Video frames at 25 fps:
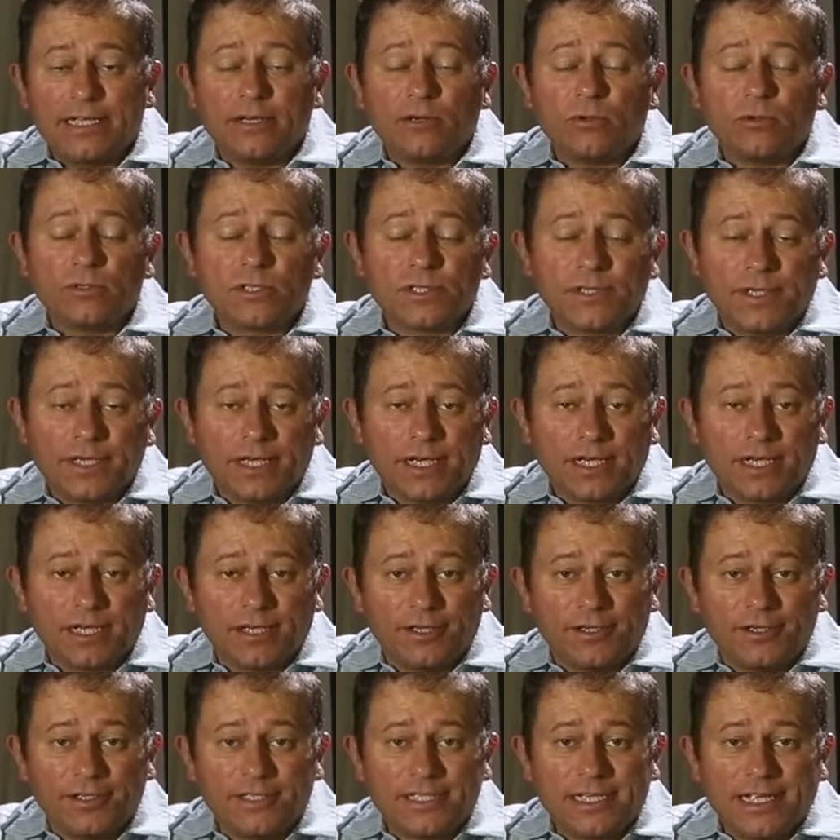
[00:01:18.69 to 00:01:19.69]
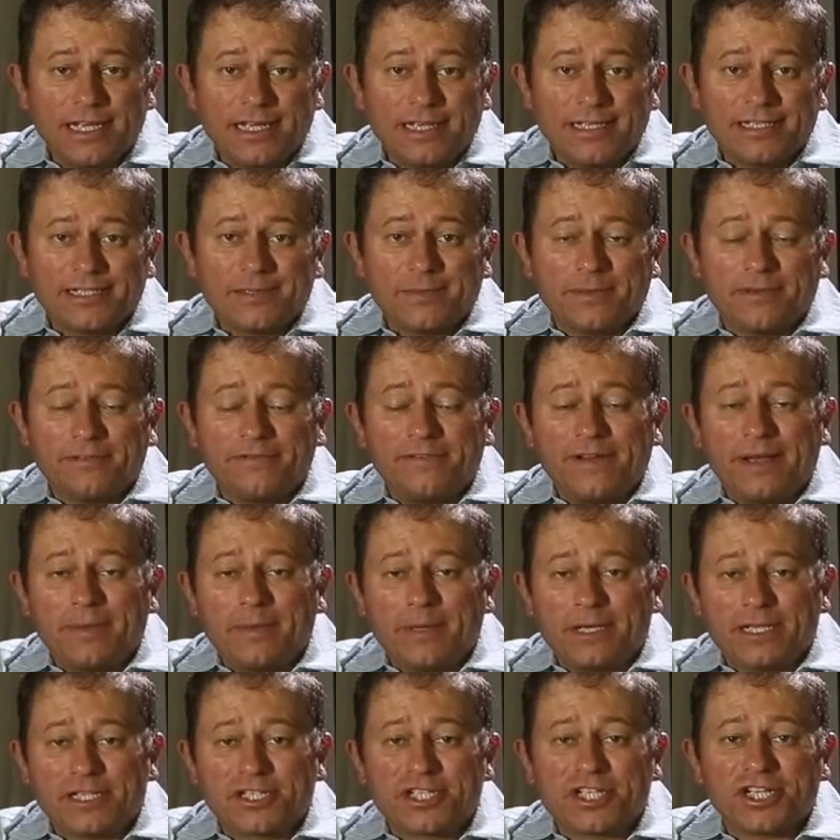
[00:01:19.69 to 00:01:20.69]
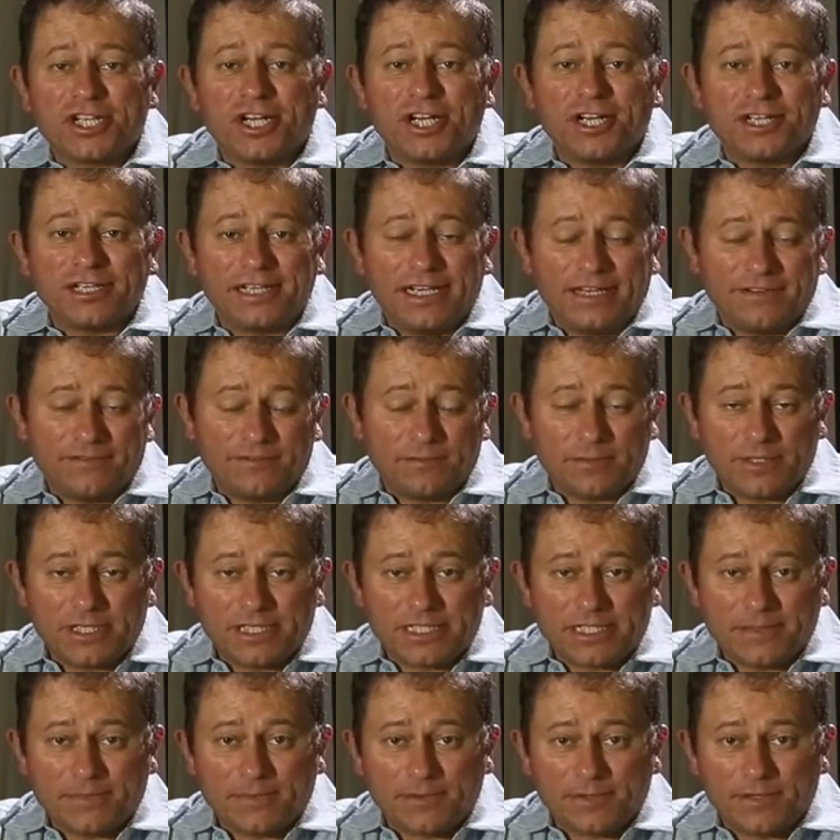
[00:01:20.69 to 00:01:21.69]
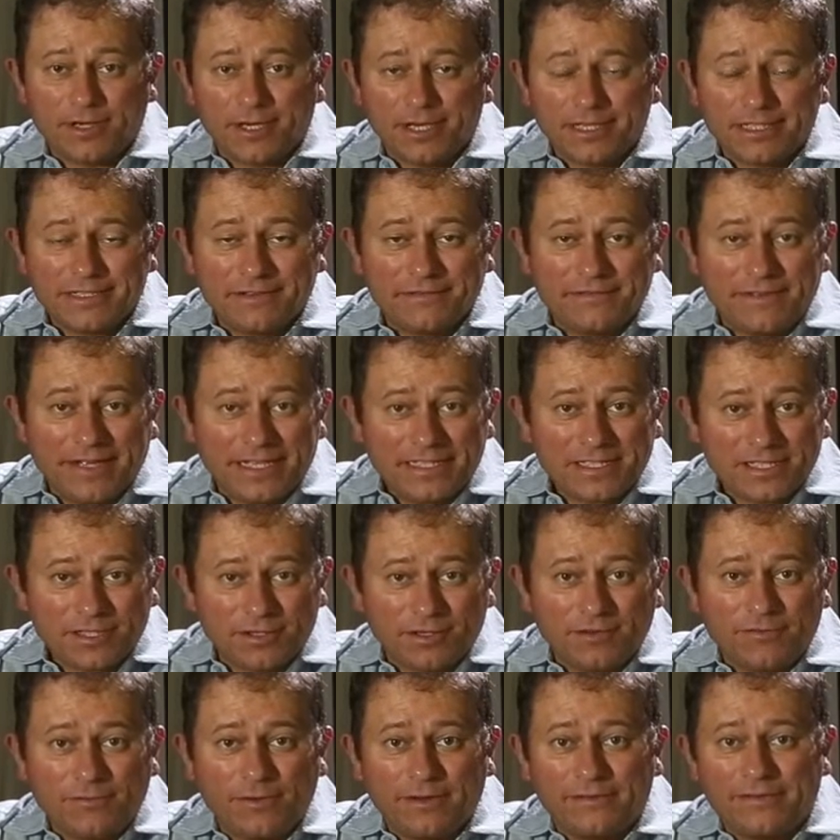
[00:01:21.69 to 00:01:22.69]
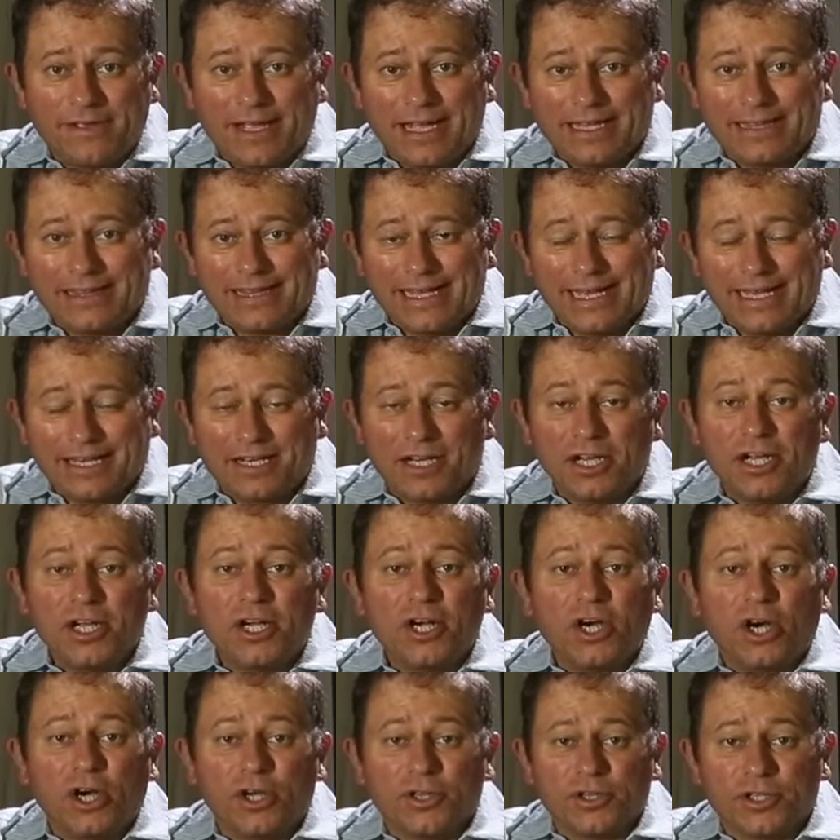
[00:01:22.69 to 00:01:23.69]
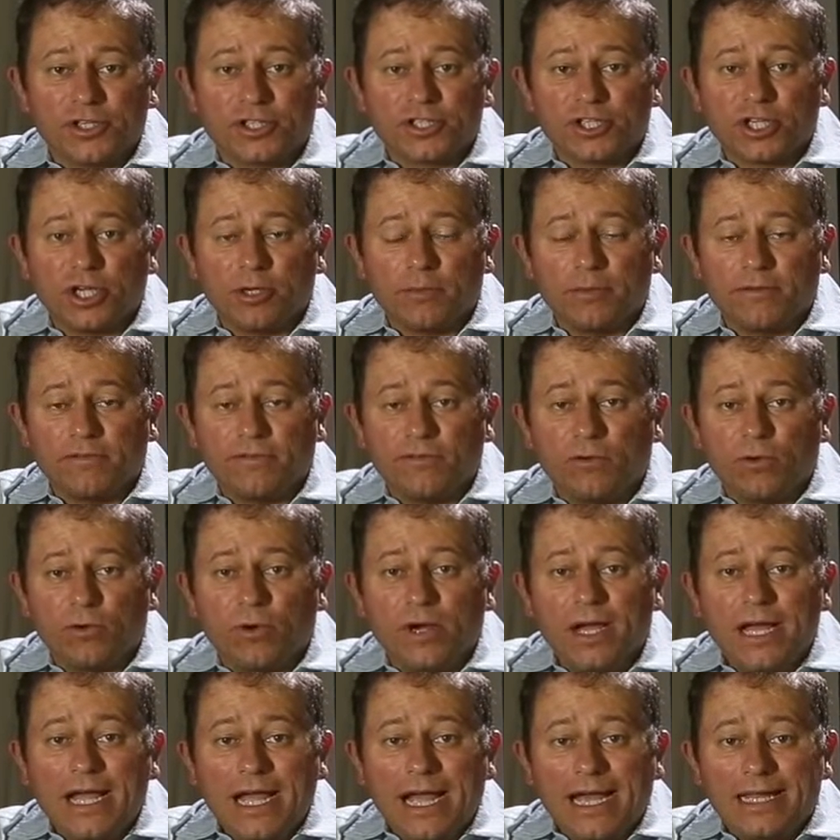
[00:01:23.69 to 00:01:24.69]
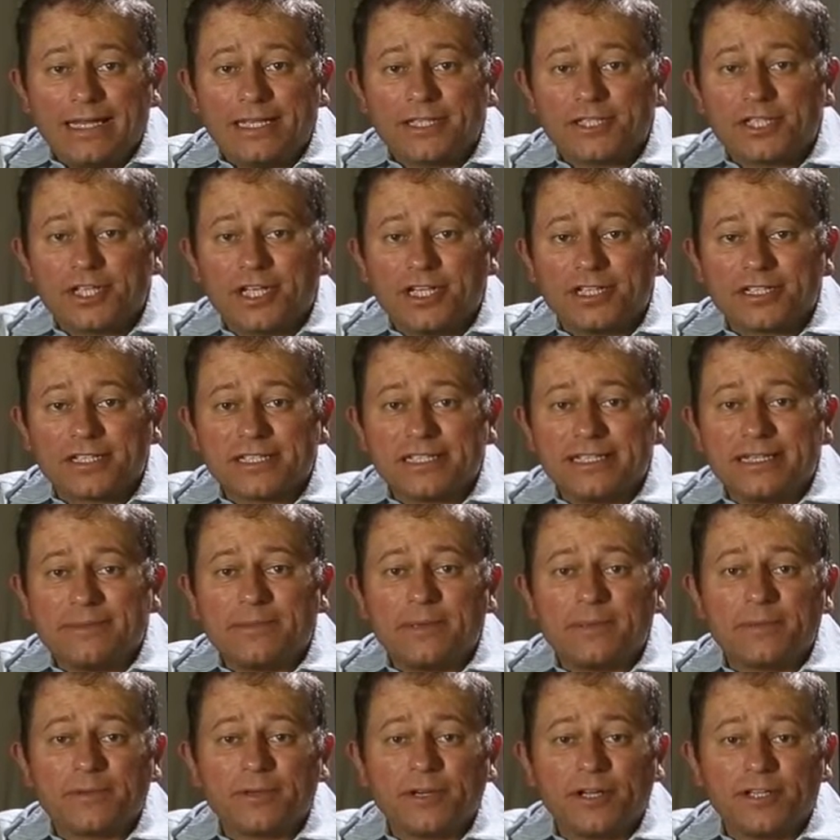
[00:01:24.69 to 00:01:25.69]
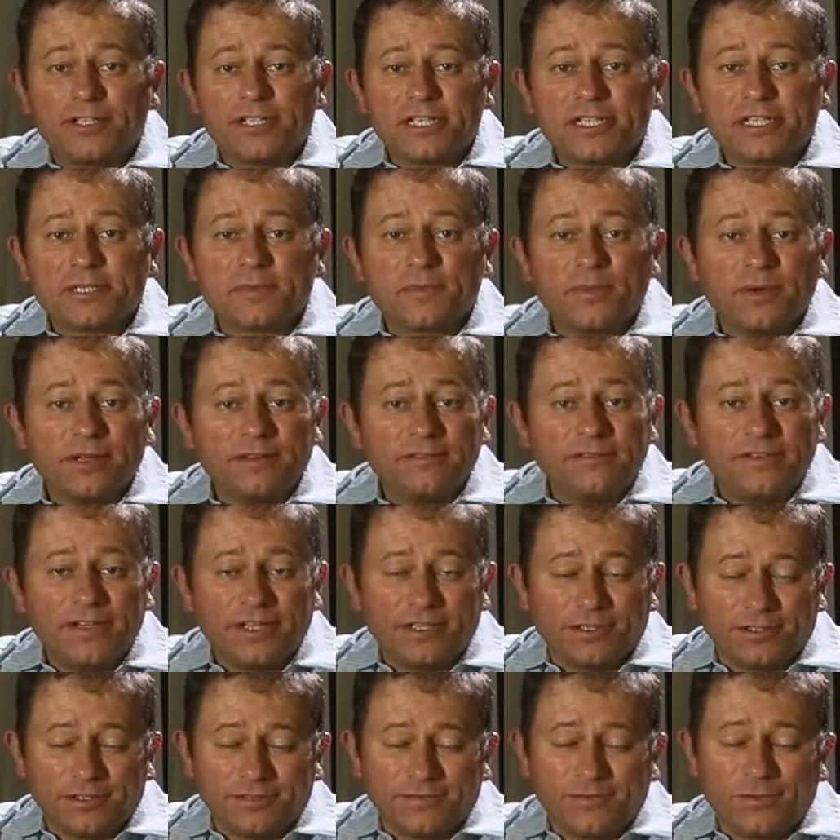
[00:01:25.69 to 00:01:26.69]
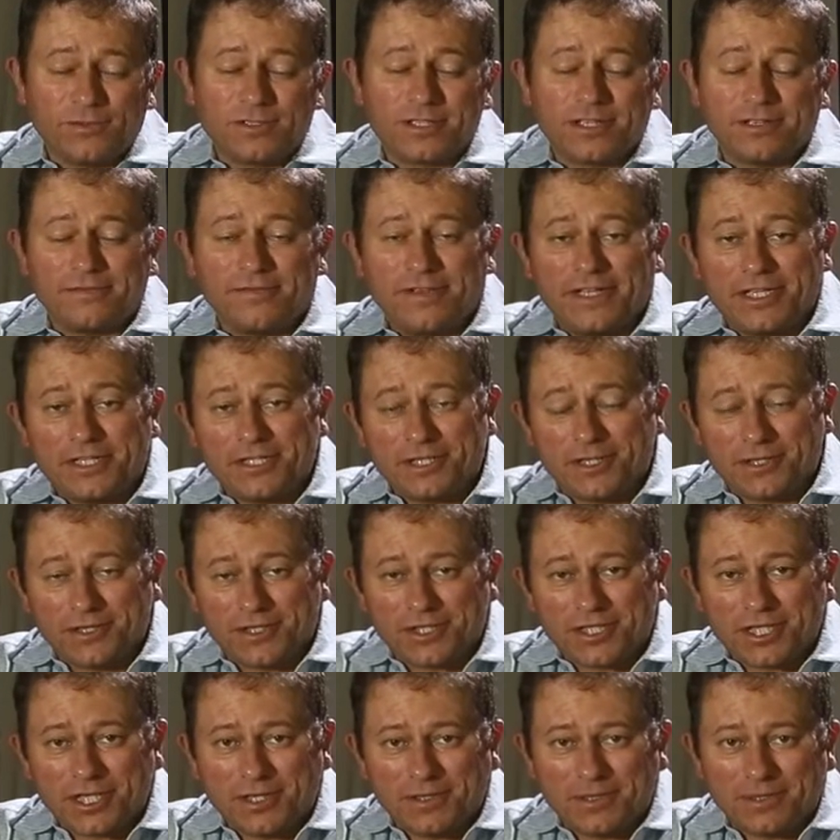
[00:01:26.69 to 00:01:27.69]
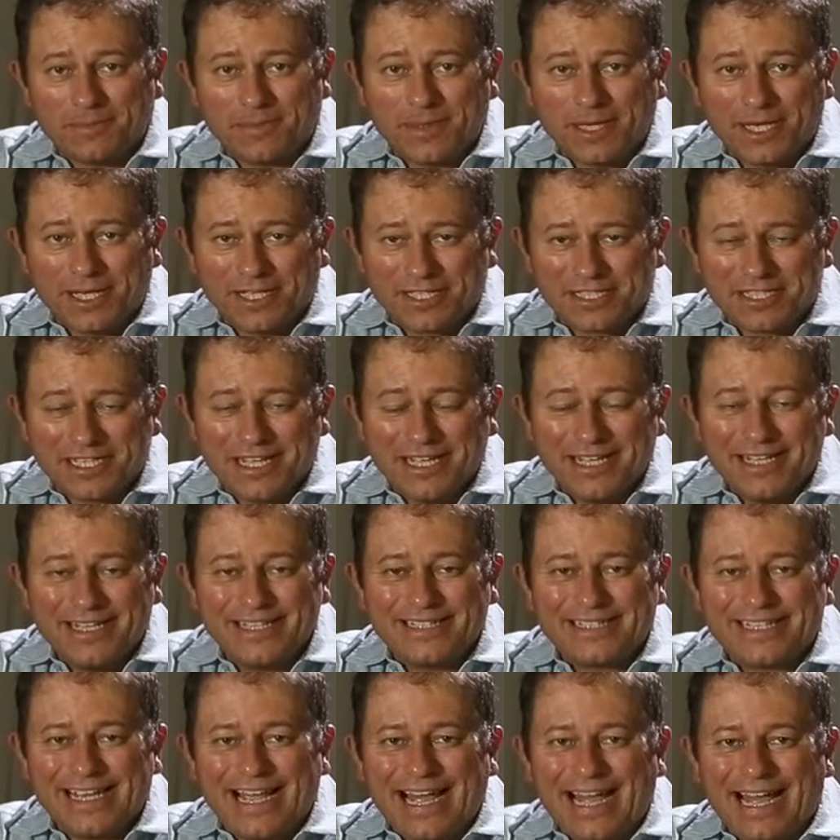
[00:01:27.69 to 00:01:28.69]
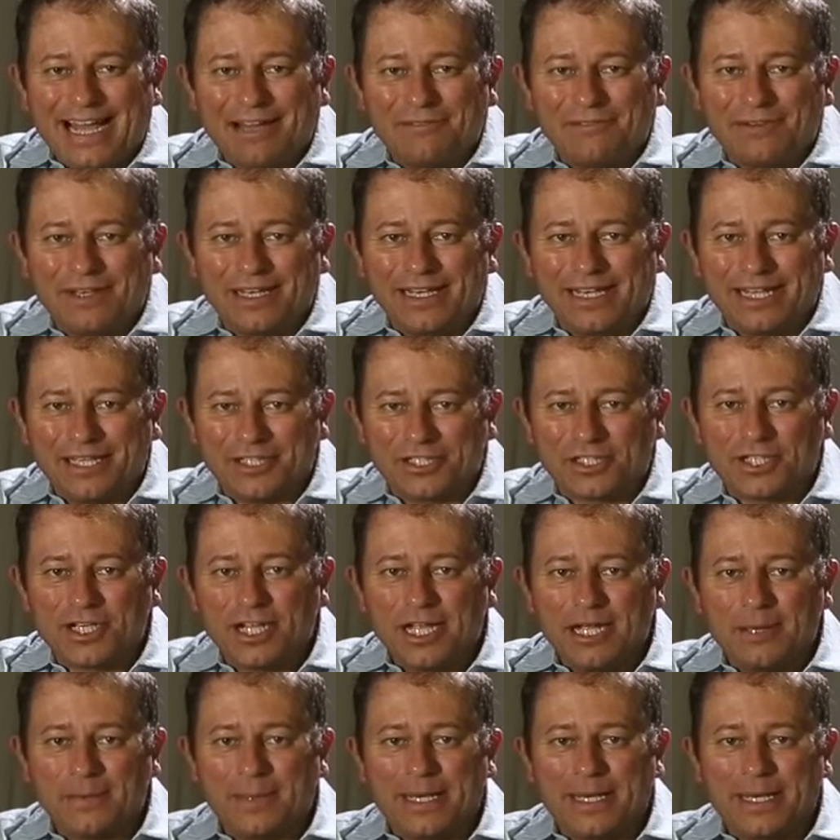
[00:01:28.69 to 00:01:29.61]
It also includes some of the fabulous Chardonnay from just up the road at De Vetsoff. We've had that on the show before, and the chance to nip up the road to Springfield have also featured on the show in the past to have lunch.